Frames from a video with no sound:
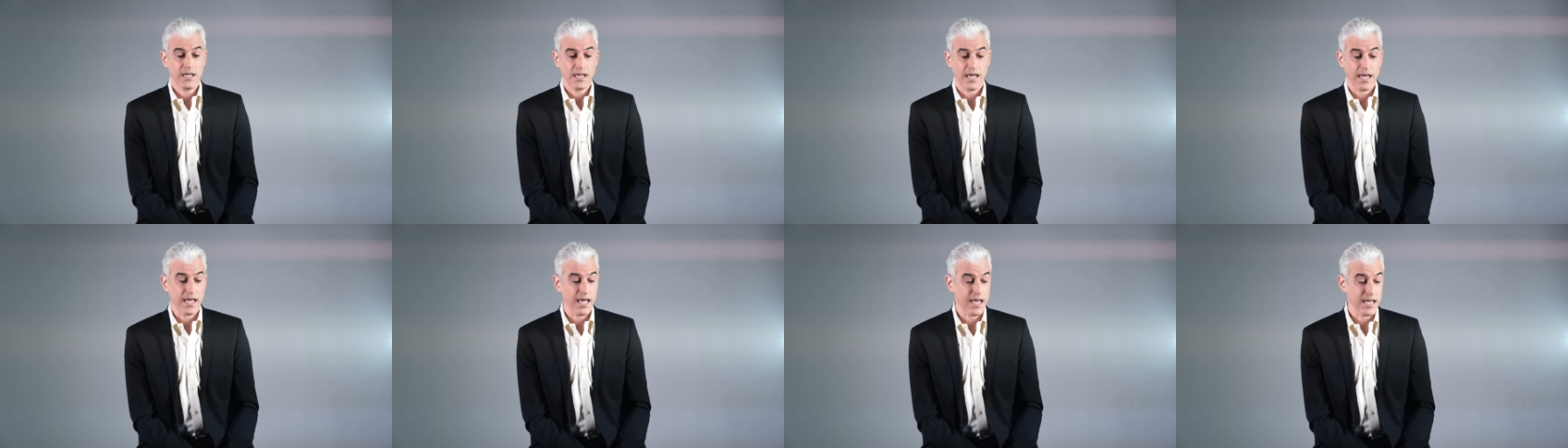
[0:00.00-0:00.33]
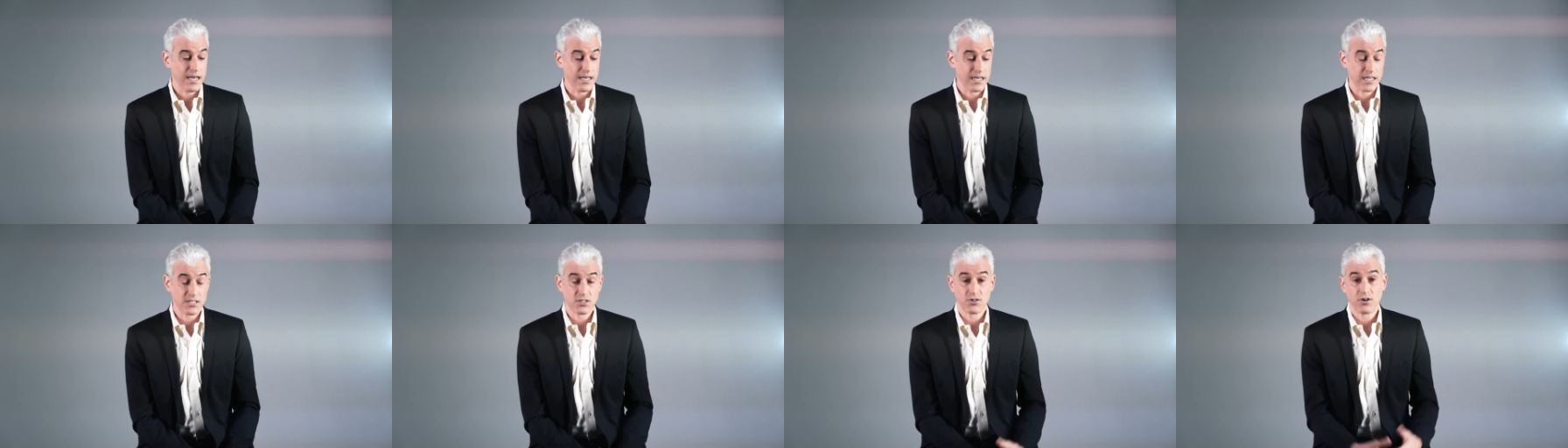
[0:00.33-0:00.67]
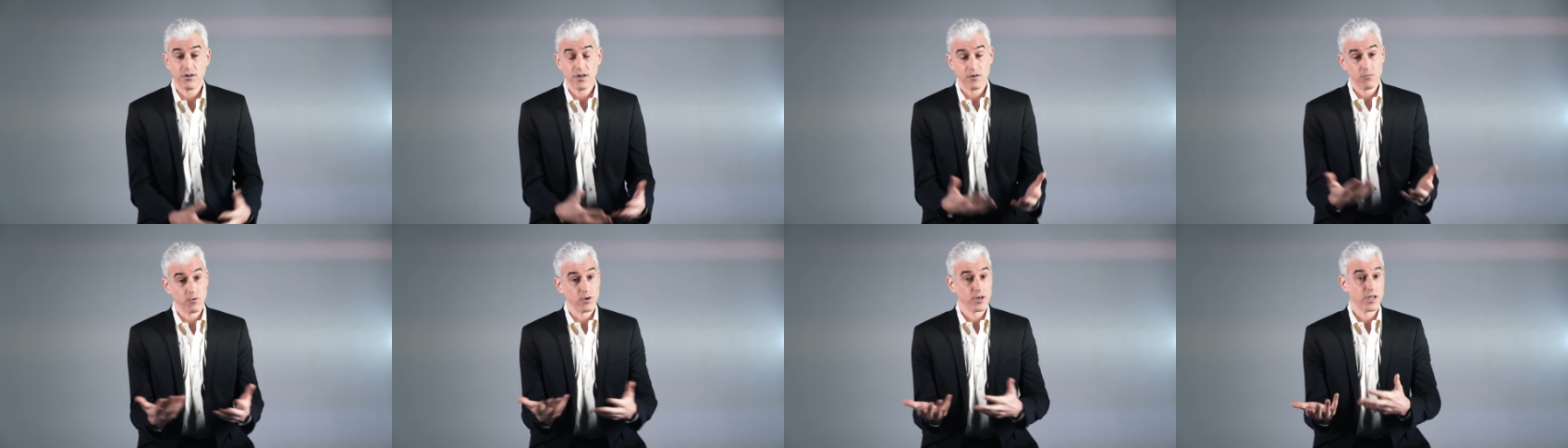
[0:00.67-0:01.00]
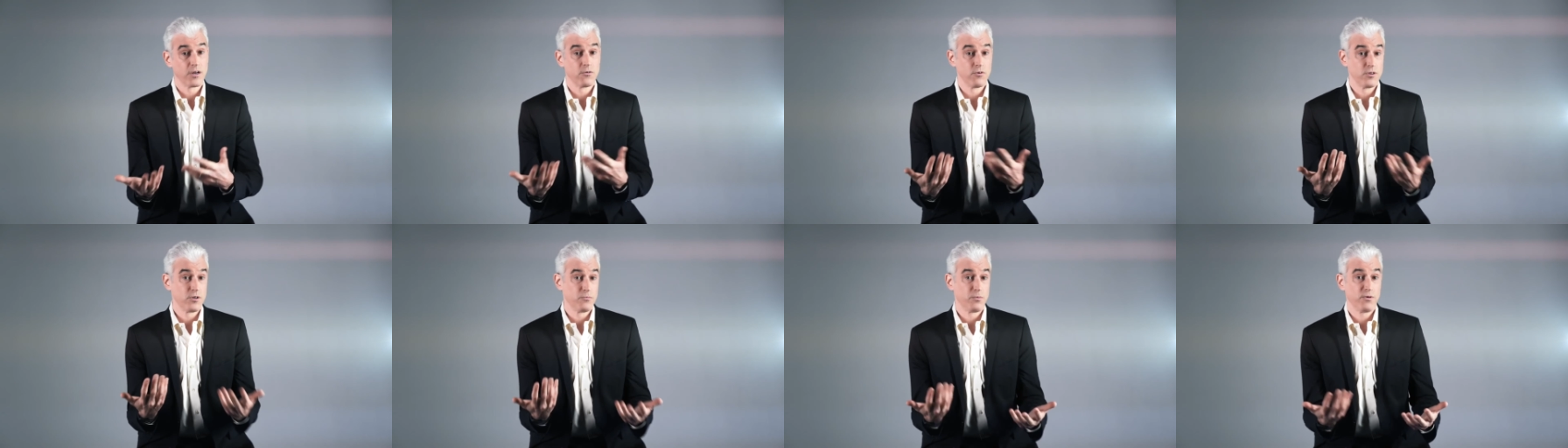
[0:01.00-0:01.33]
And I started
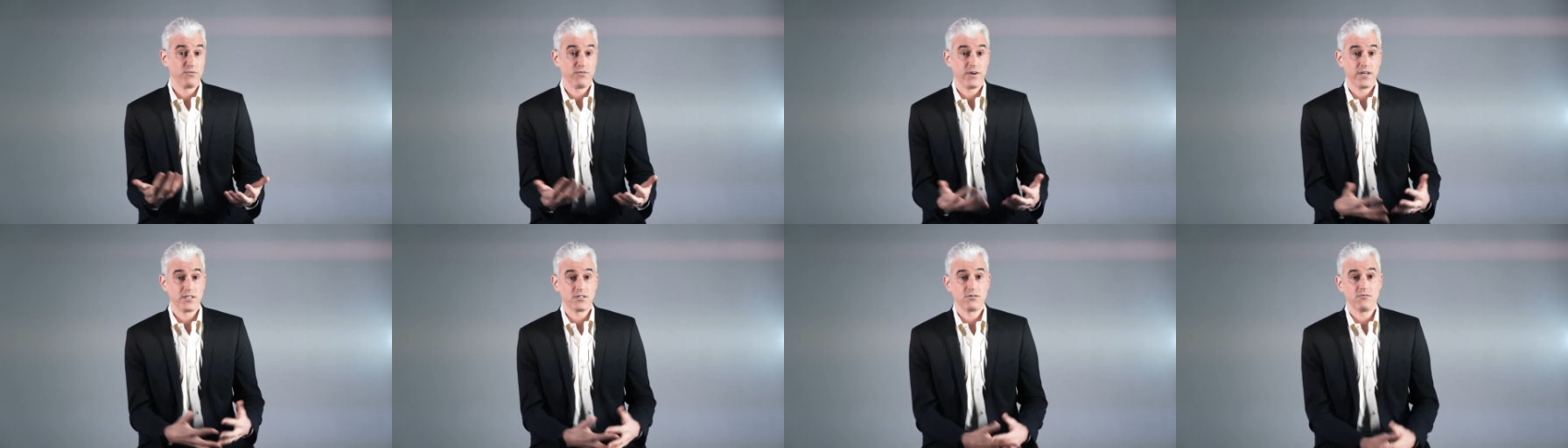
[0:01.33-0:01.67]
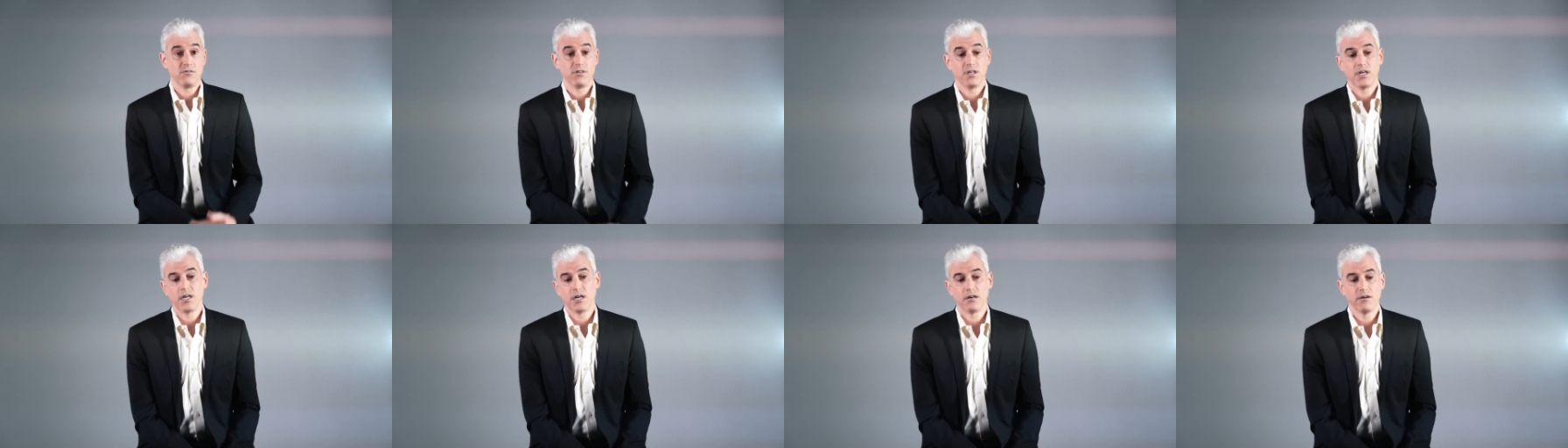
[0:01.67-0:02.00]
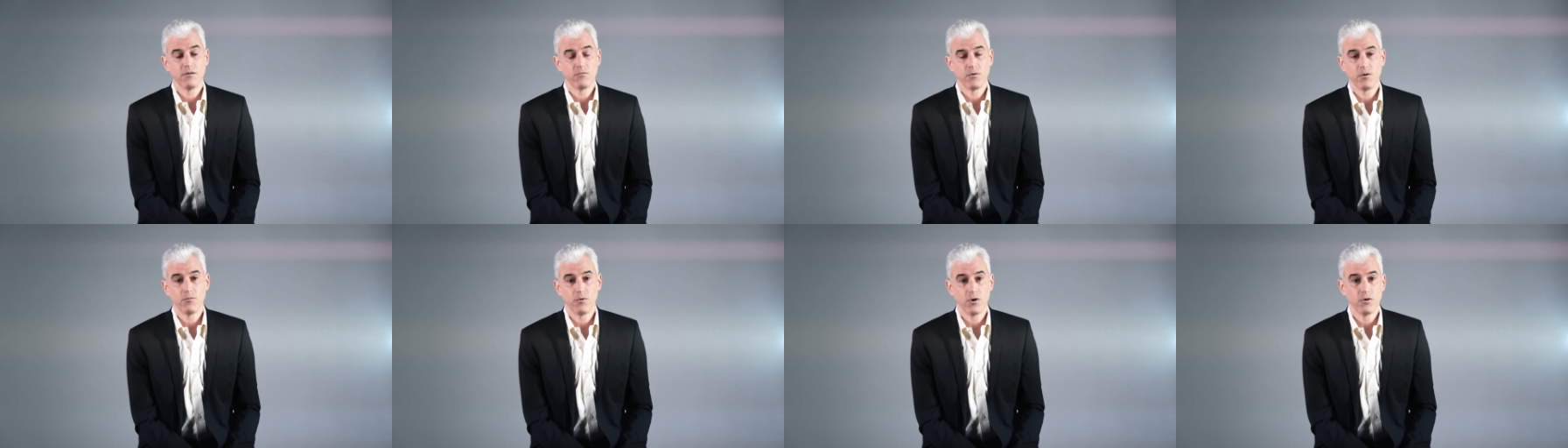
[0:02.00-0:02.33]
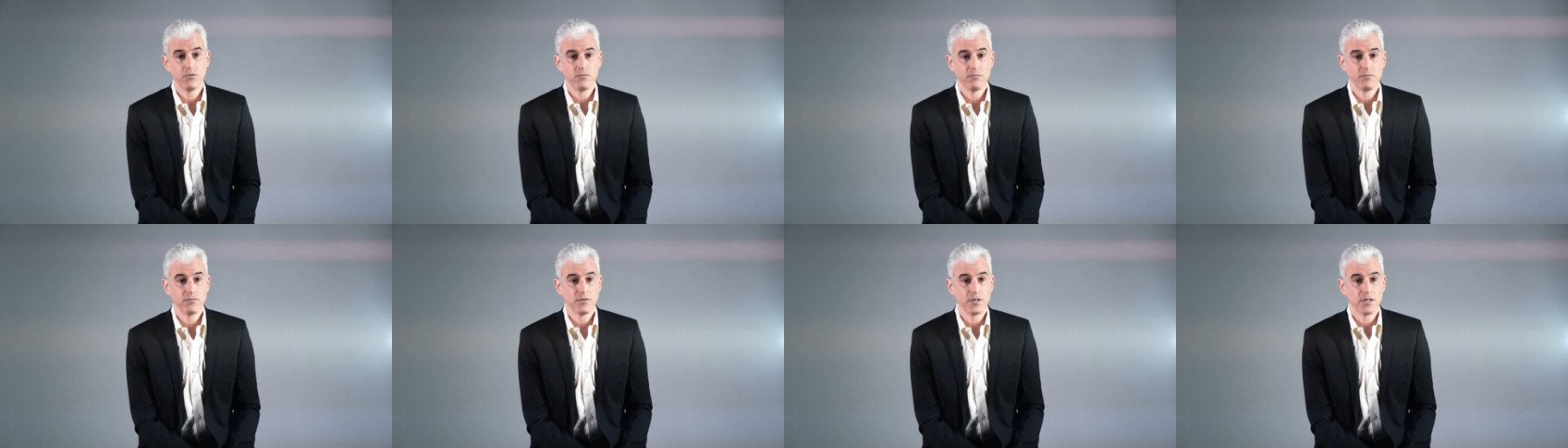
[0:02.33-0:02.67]
working with a professor there, and we
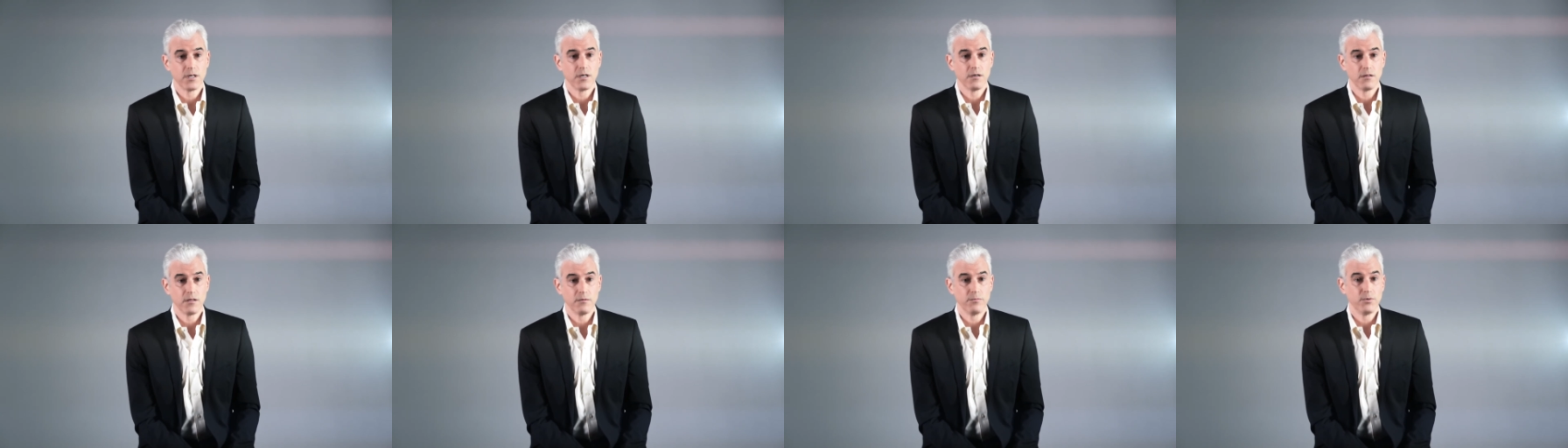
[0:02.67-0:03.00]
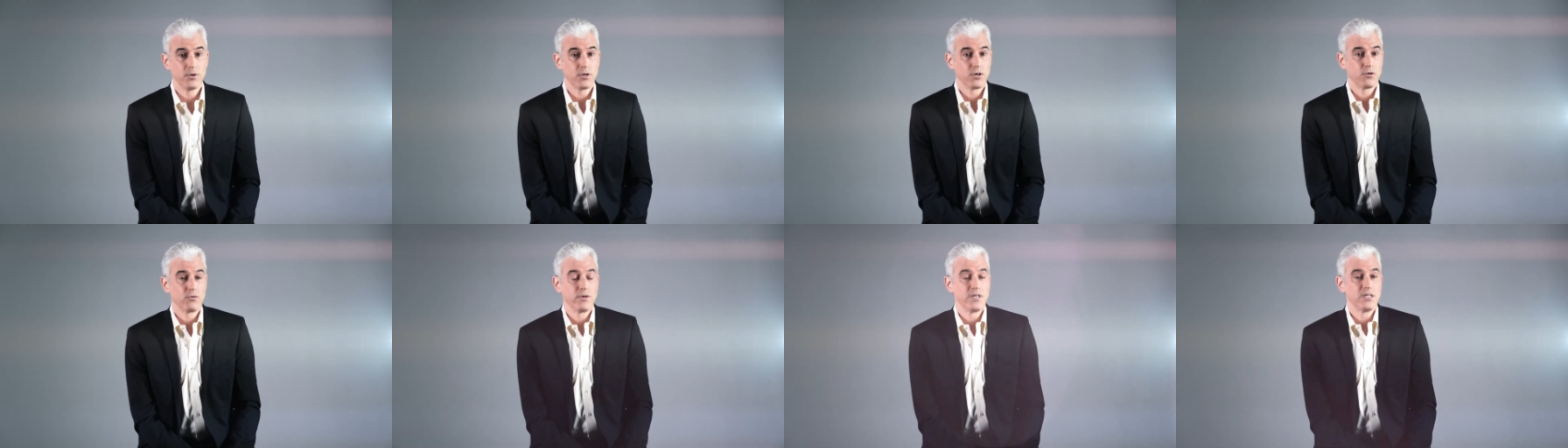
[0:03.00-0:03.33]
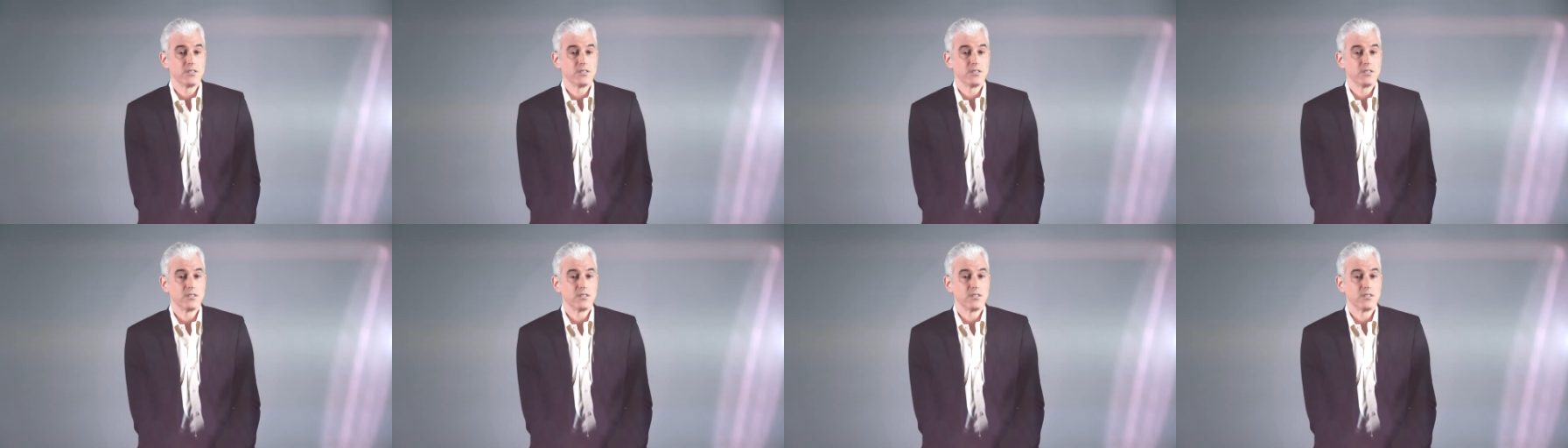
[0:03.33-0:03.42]
wrote the book Green